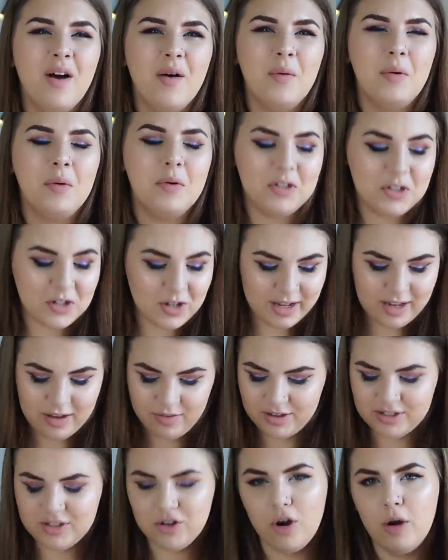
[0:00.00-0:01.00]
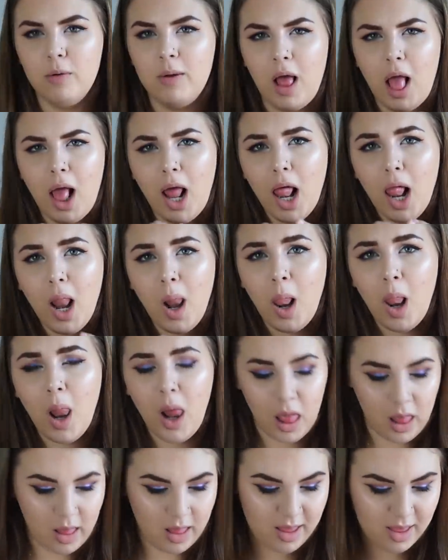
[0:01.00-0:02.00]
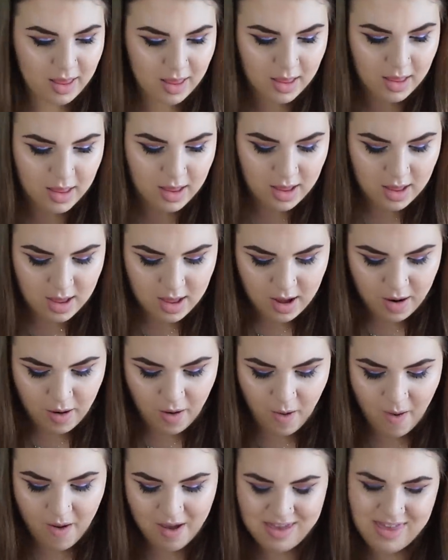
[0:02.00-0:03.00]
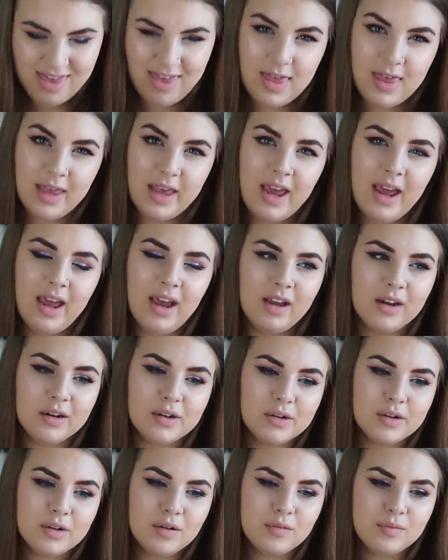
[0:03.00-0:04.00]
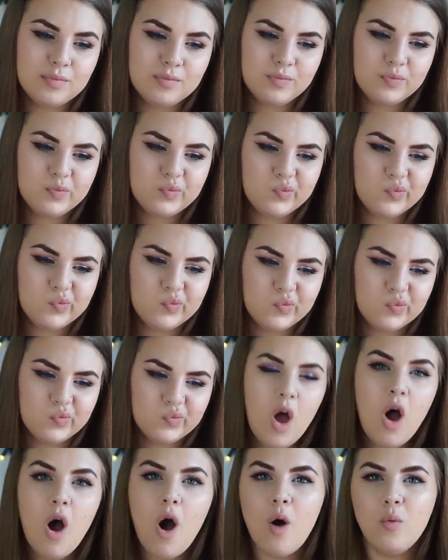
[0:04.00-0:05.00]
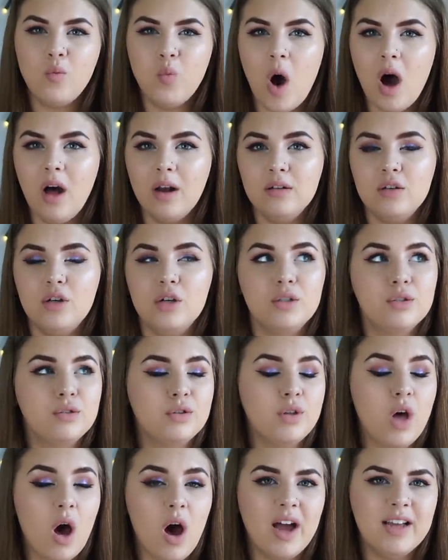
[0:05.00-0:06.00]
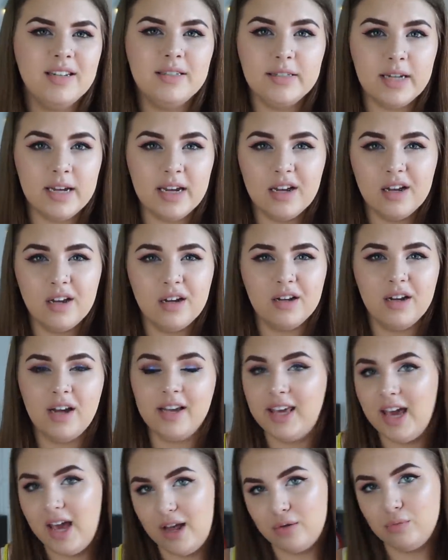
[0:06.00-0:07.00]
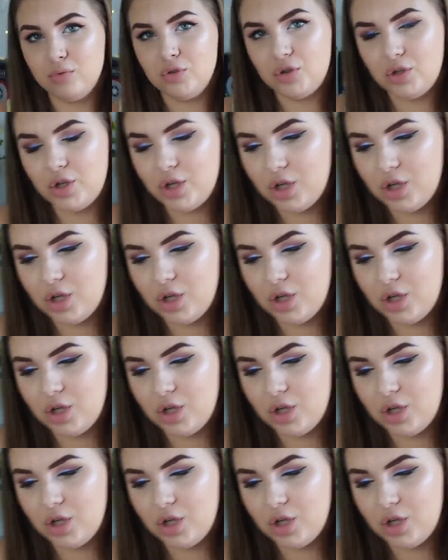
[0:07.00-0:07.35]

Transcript: What should I give it? Sorry, I think a one because the idea again was